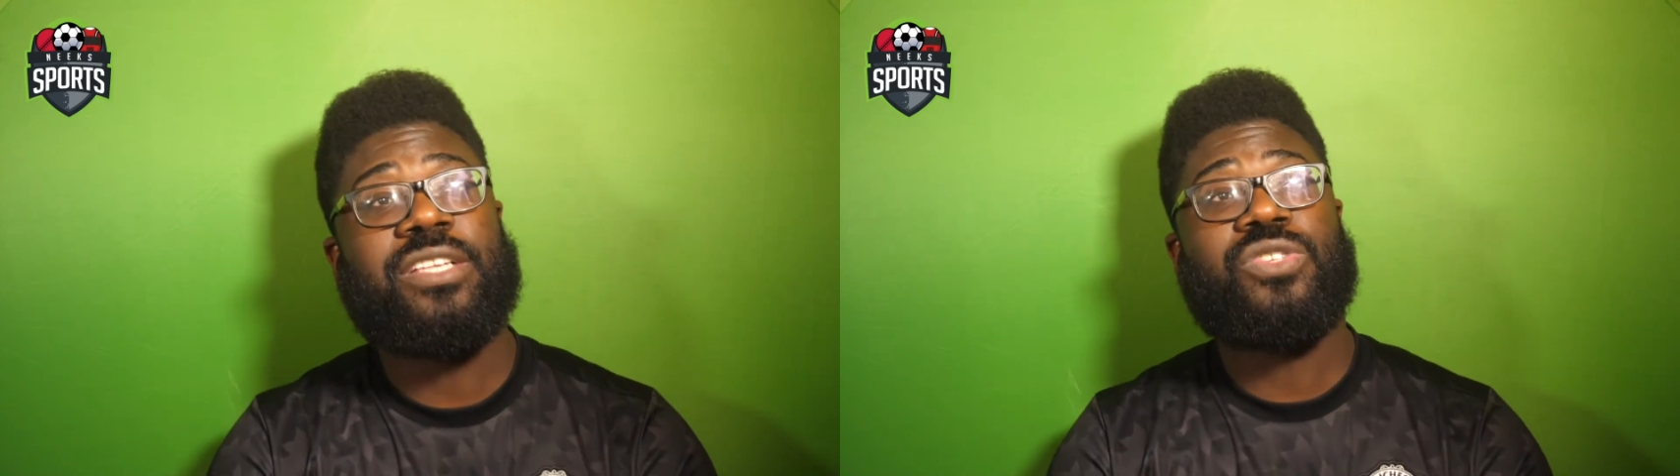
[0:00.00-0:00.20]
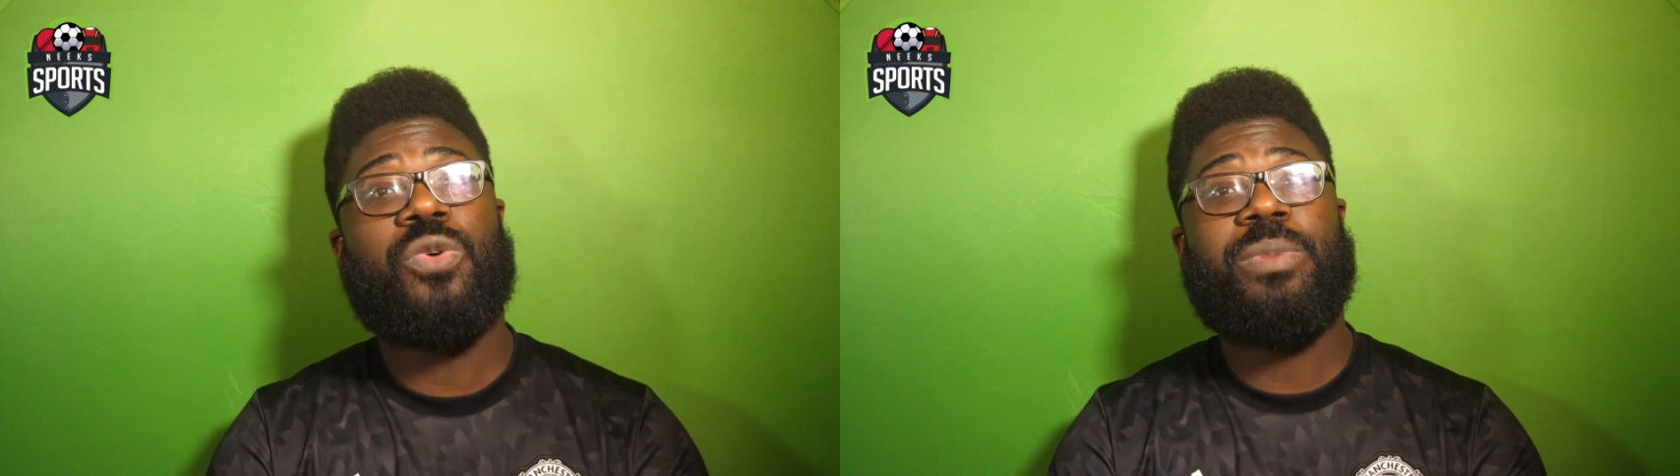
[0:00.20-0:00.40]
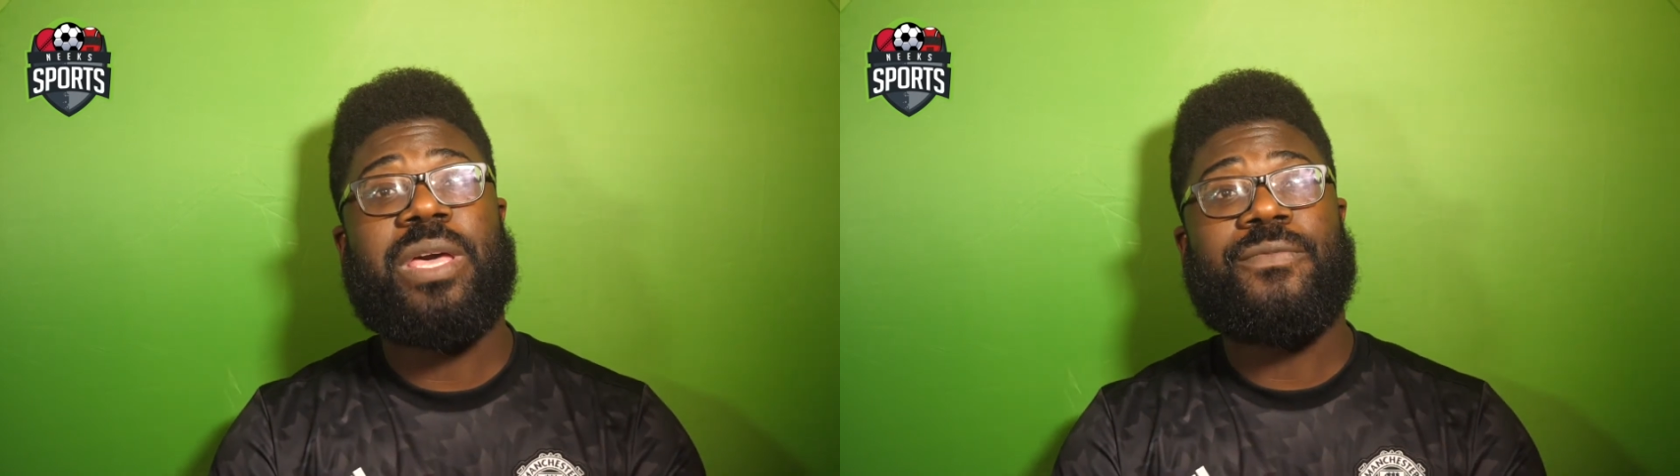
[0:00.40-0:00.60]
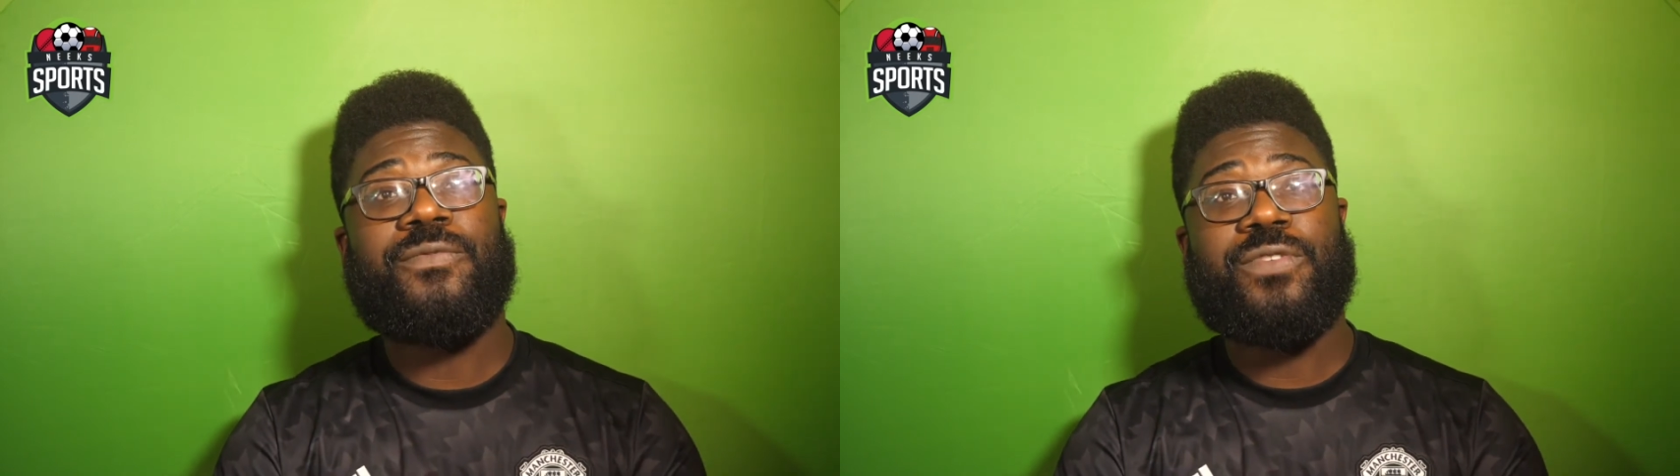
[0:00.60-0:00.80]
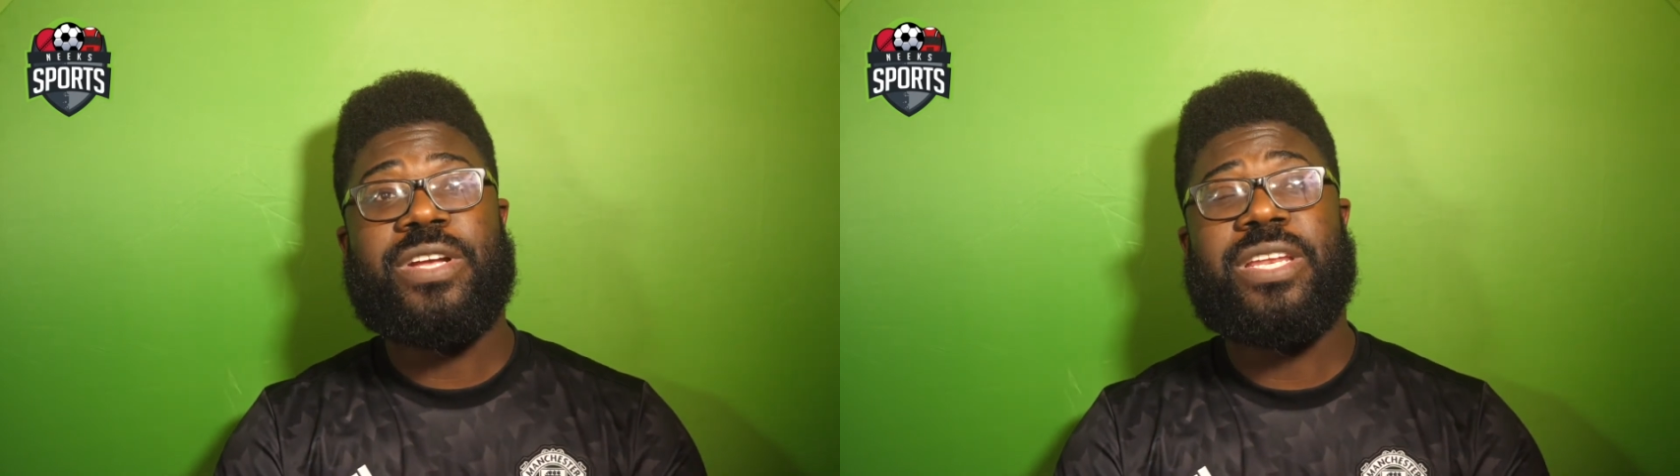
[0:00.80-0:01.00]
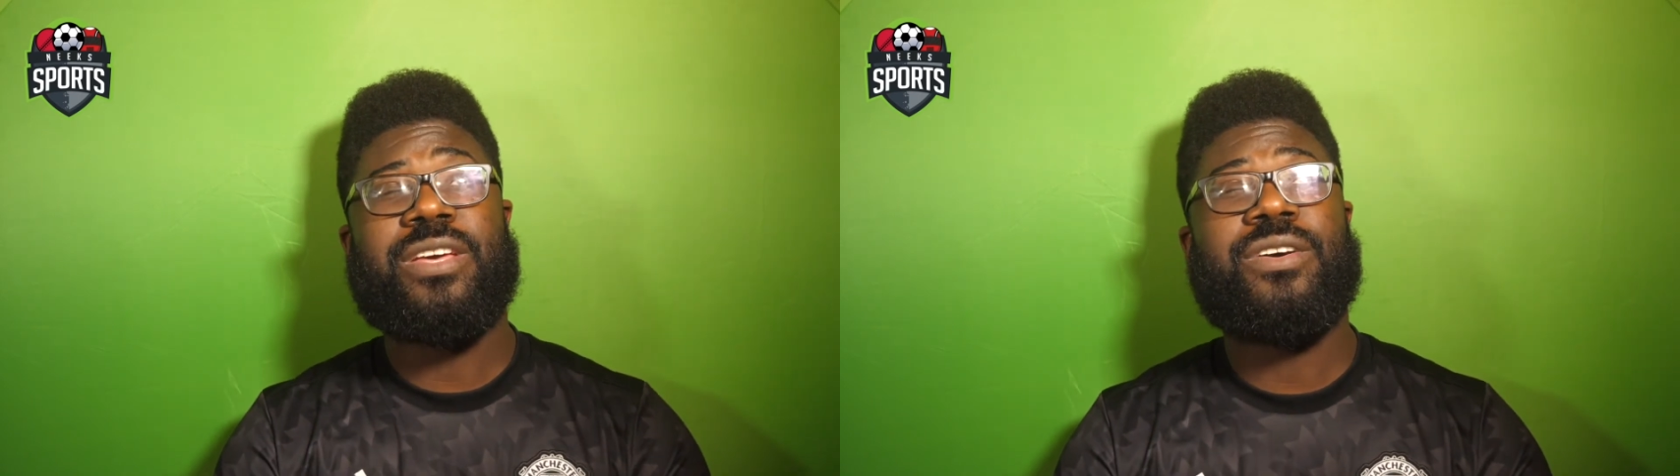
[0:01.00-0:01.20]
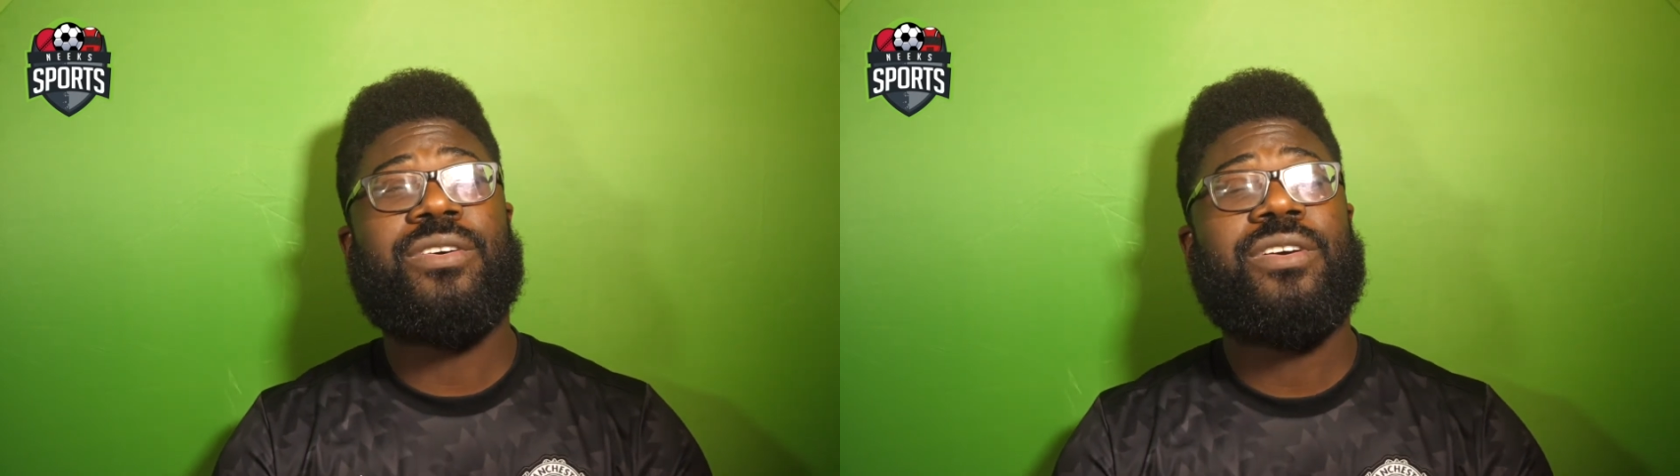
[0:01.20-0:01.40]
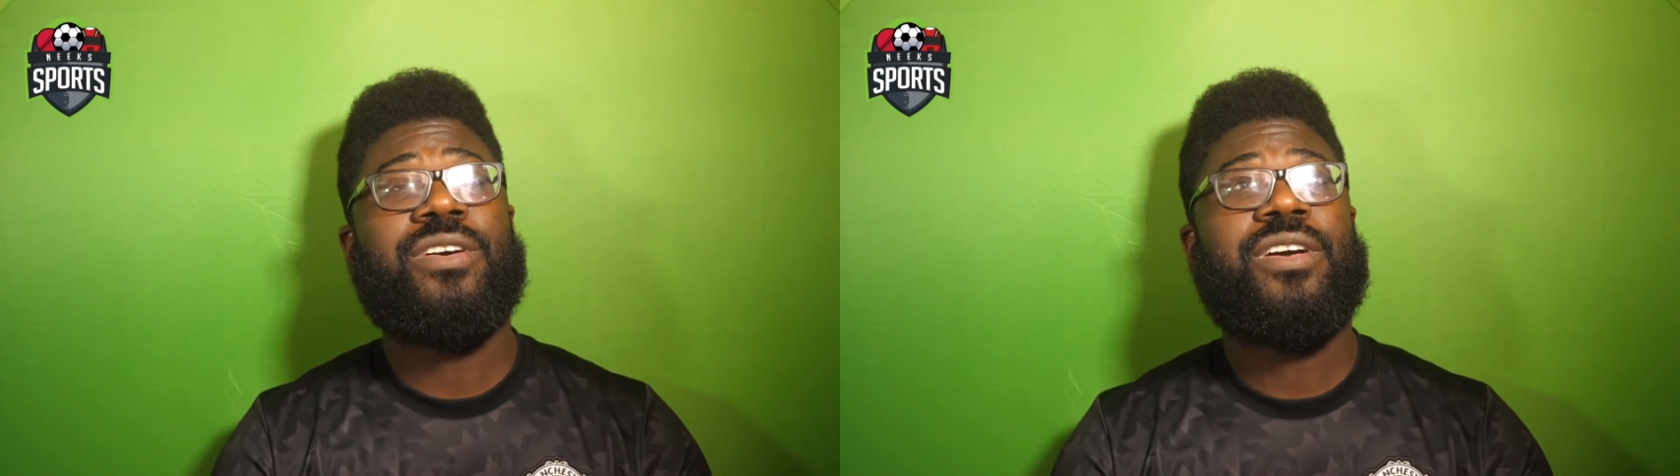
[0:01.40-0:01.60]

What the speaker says: score became 3-0